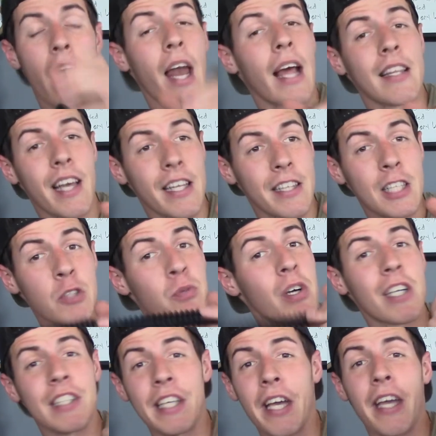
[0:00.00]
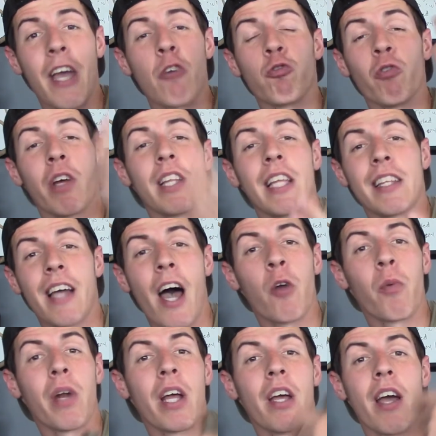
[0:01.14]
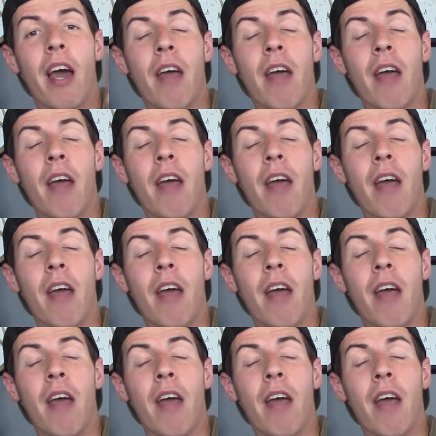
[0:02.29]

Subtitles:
And I like this one because I can get really loud with it,